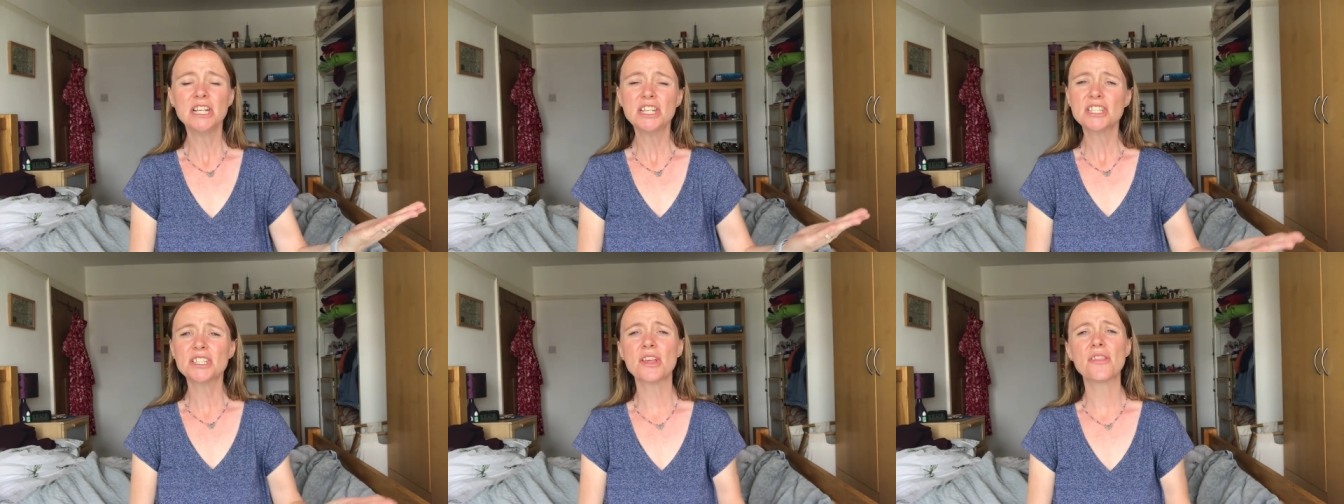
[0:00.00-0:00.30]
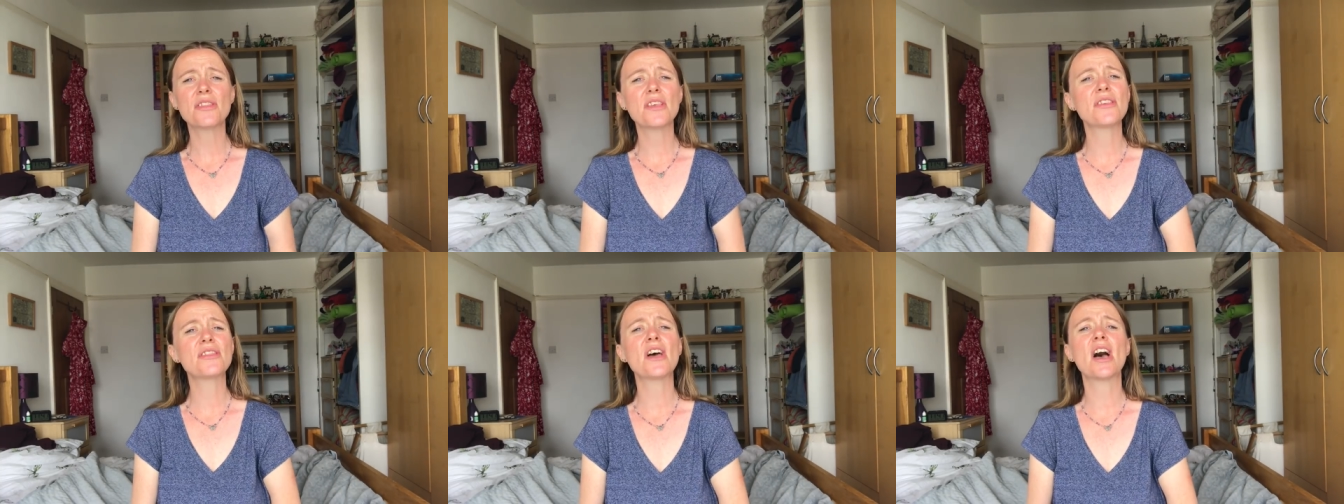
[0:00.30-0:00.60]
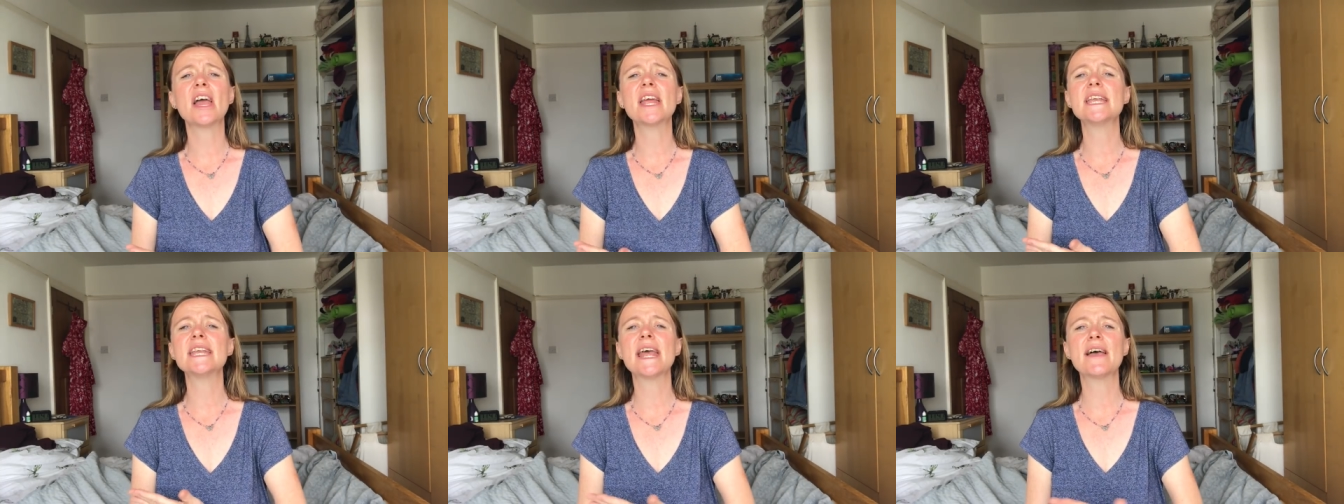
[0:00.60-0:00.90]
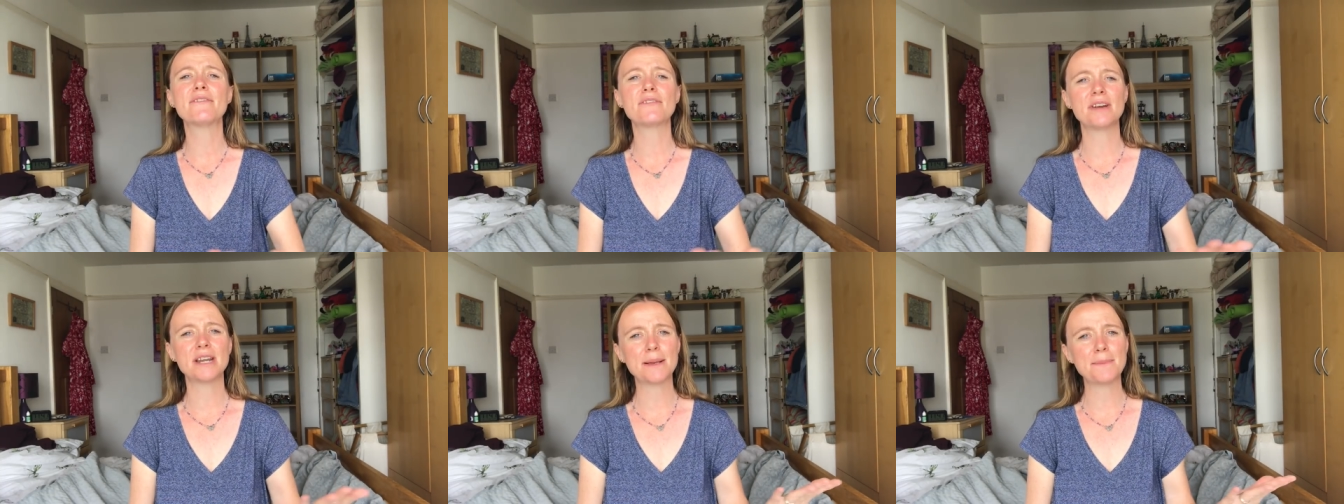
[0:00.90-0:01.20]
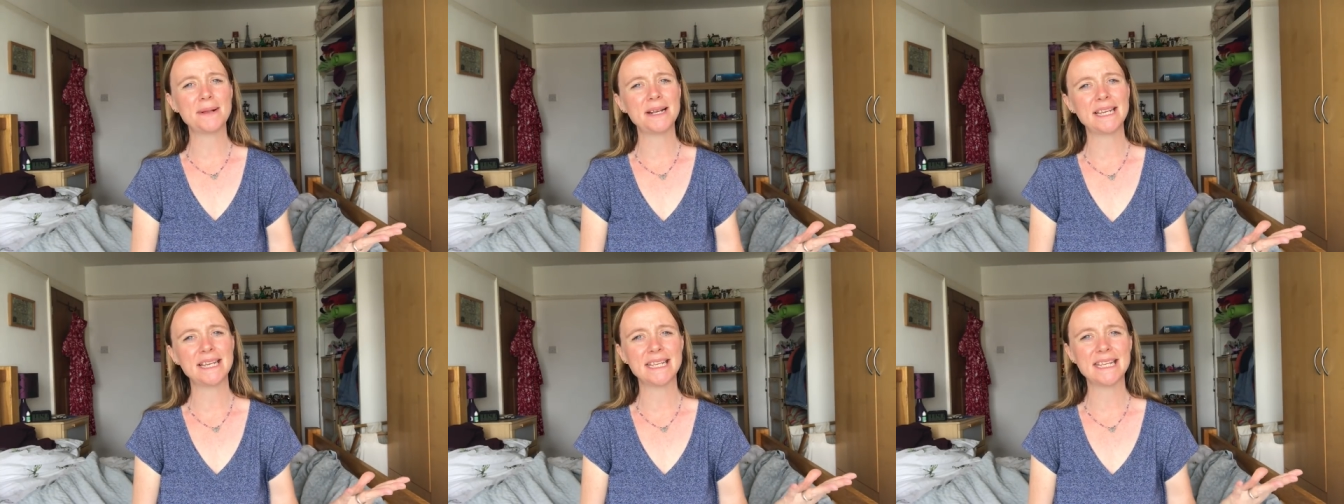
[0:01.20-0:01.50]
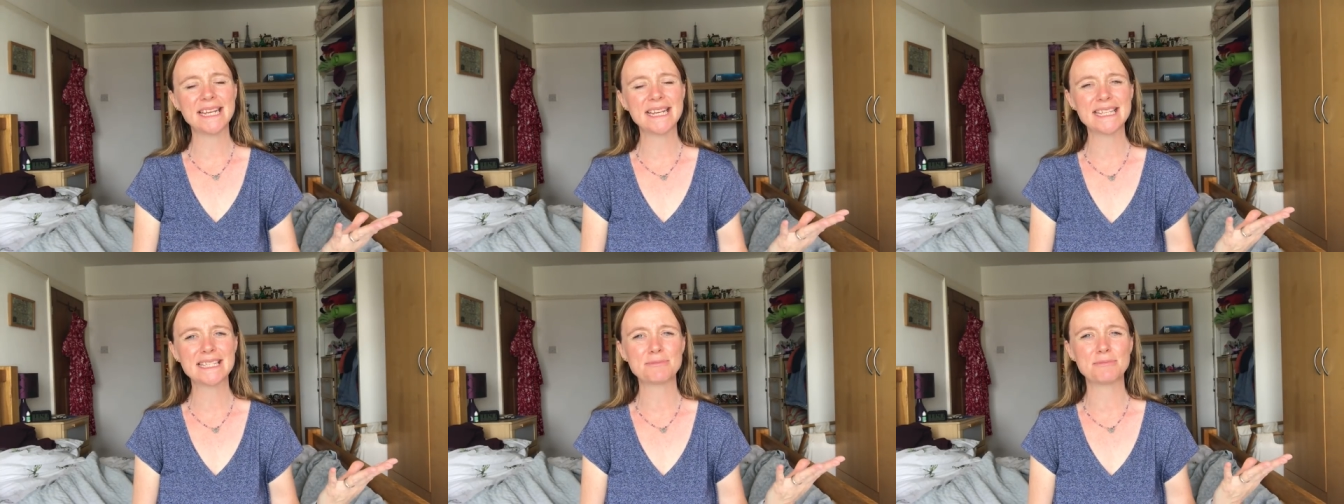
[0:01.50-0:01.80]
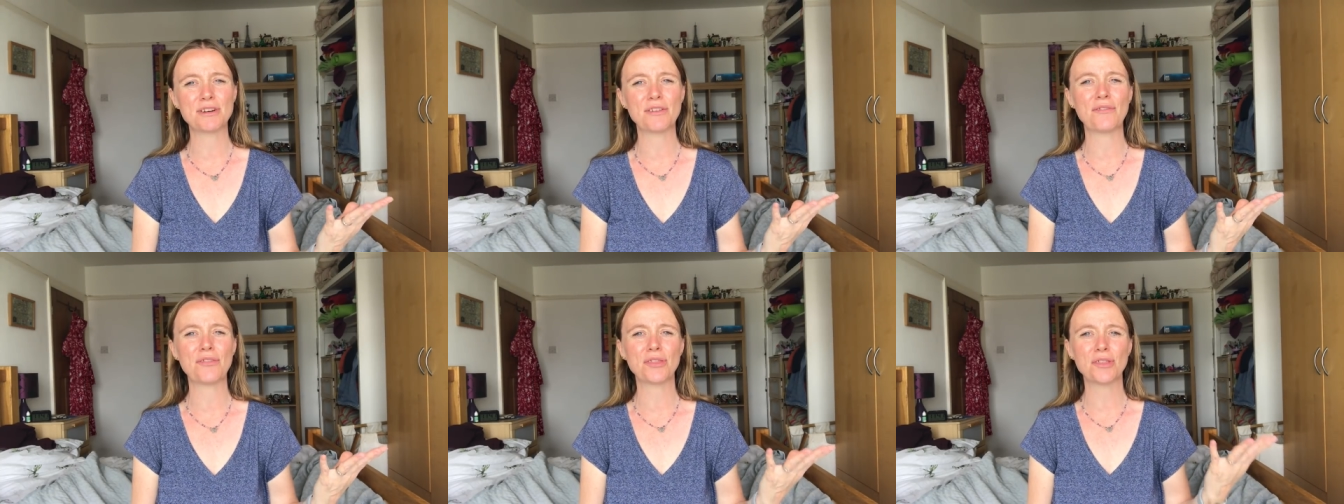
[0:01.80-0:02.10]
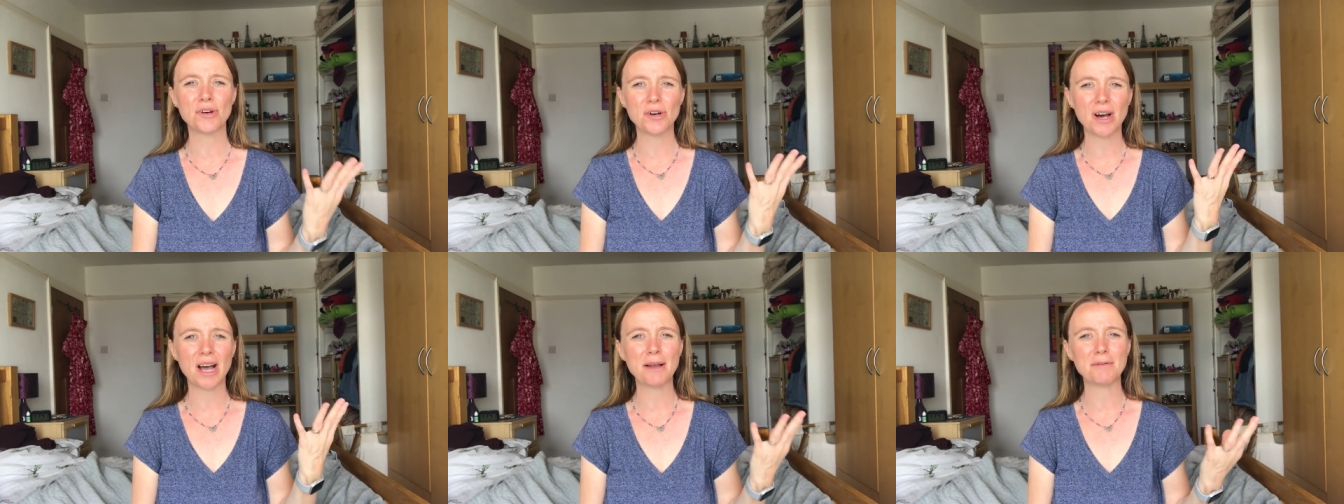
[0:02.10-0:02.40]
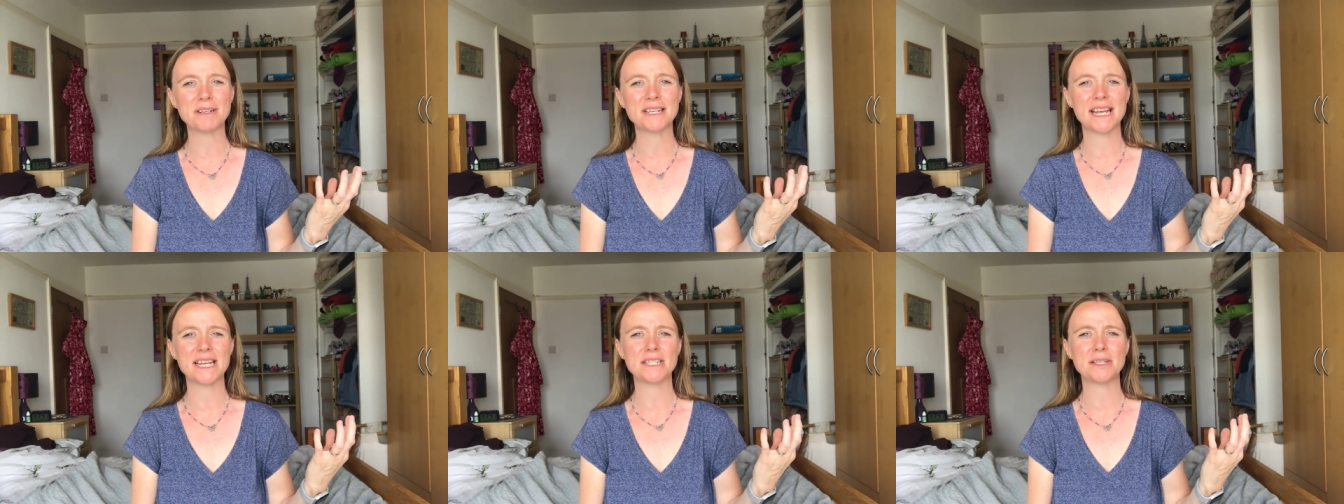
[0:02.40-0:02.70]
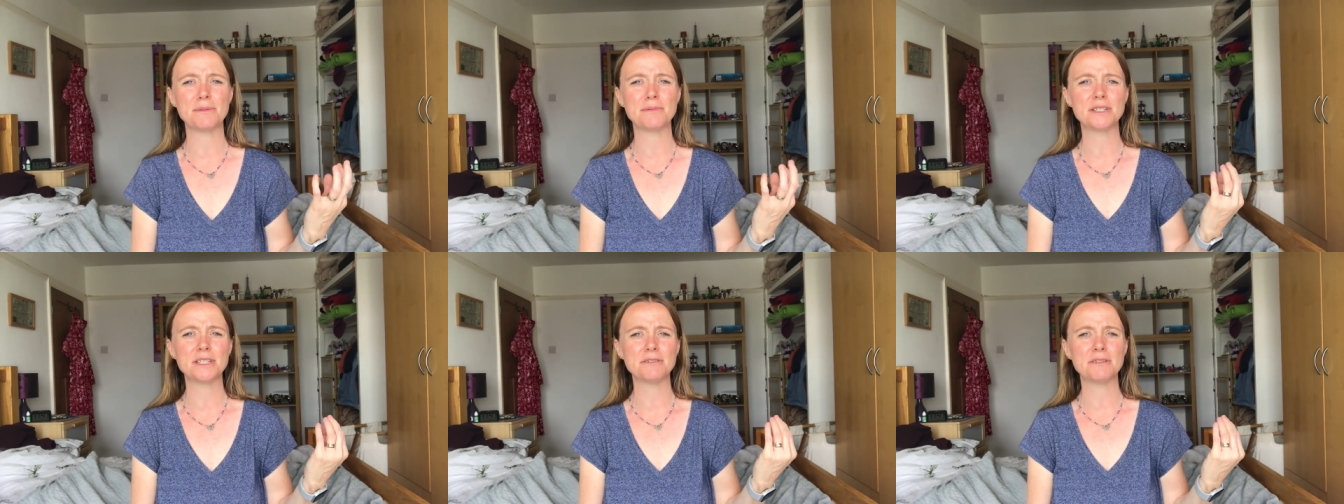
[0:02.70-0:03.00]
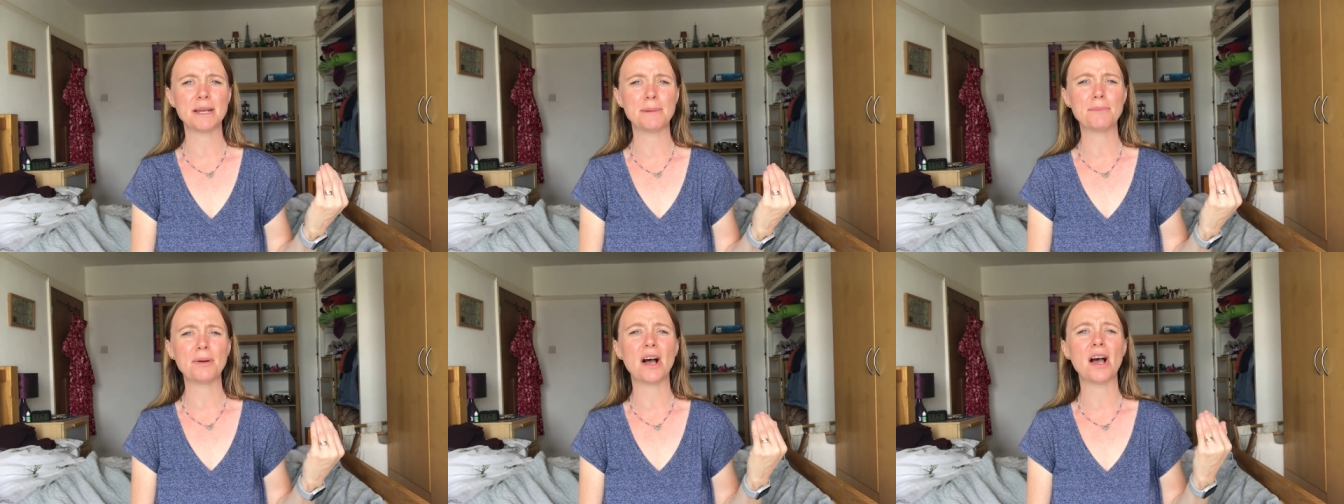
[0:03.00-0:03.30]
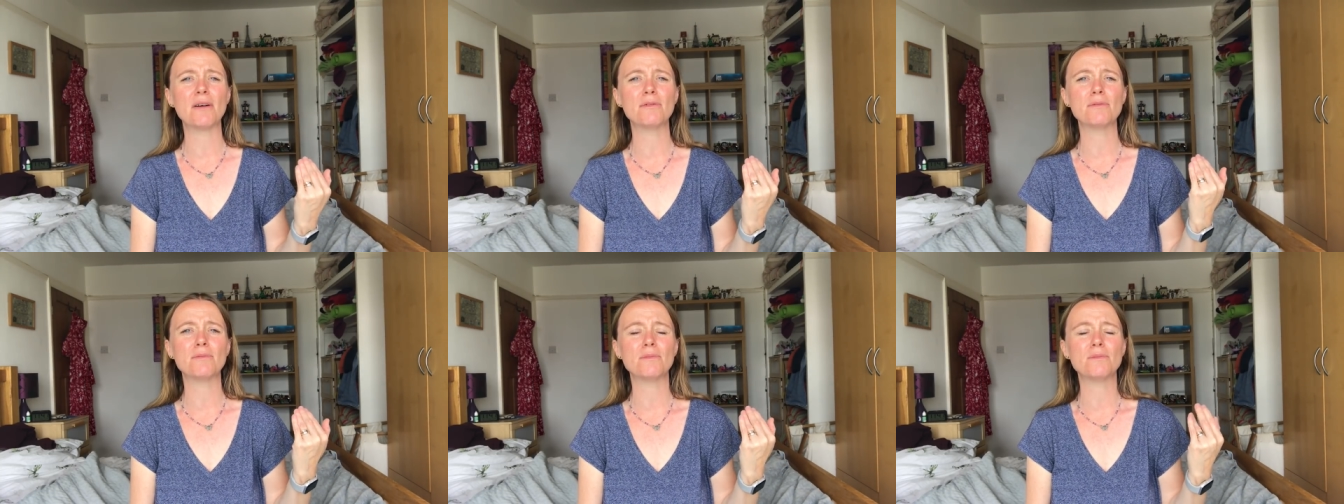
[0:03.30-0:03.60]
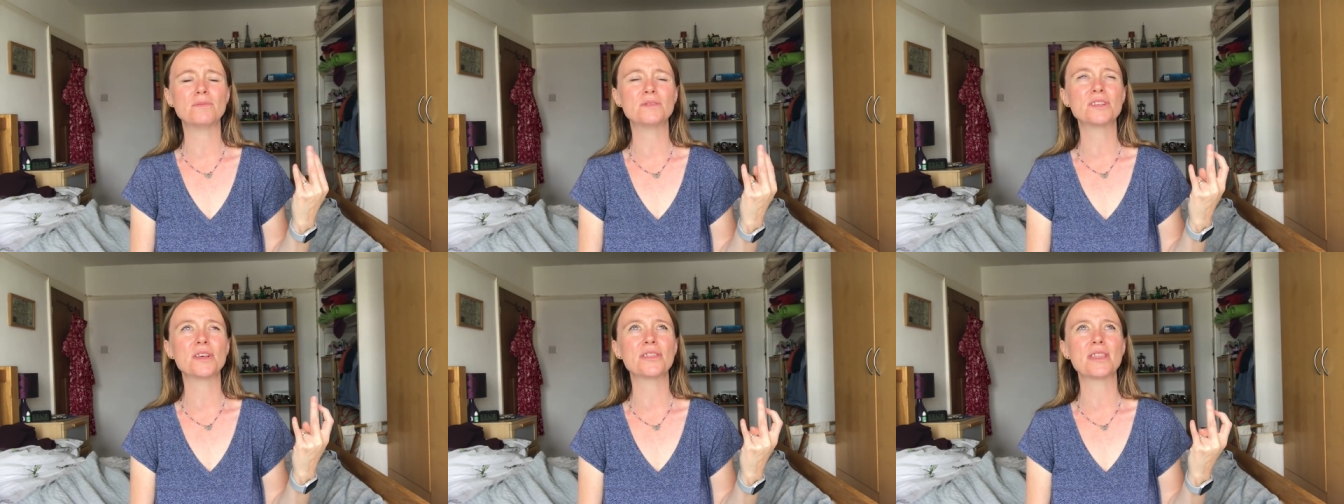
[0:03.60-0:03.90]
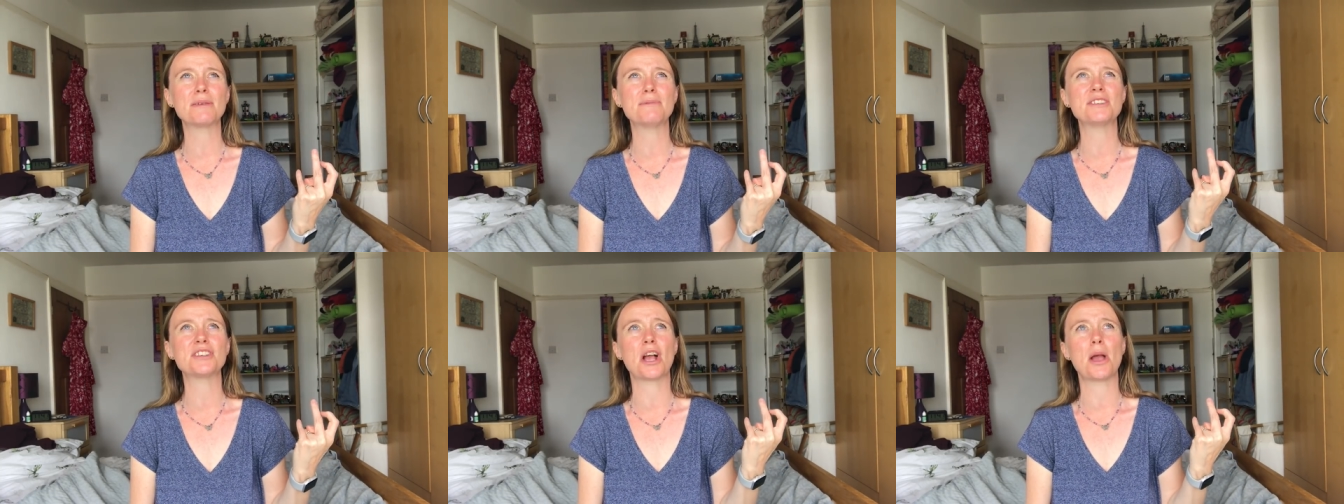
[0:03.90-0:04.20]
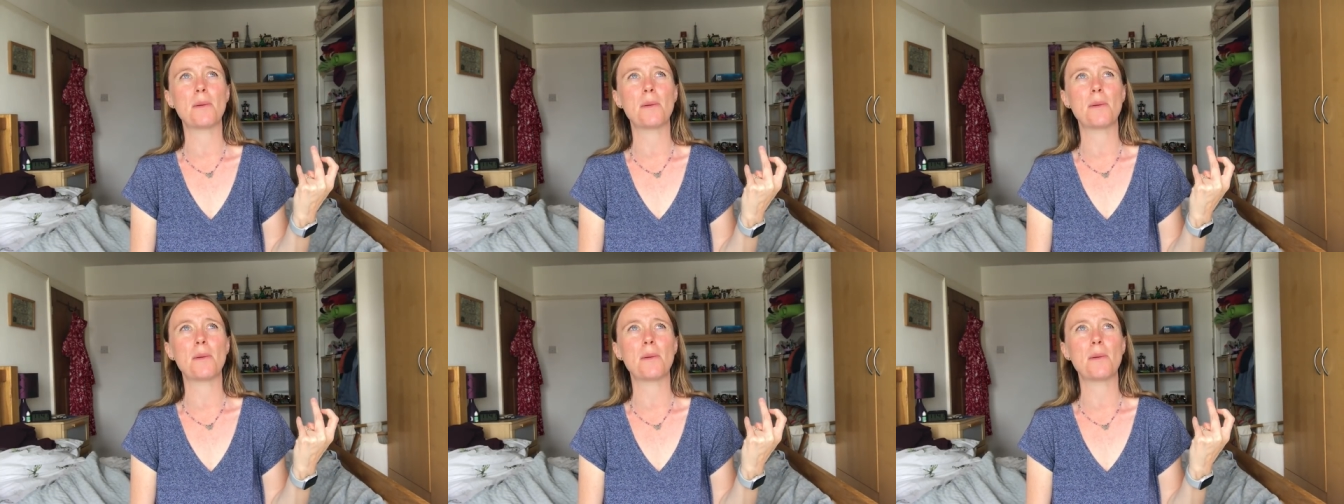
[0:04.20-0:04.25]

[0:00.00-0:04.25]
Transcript: Something that I never in a million years would have thought I would end up doing, but something which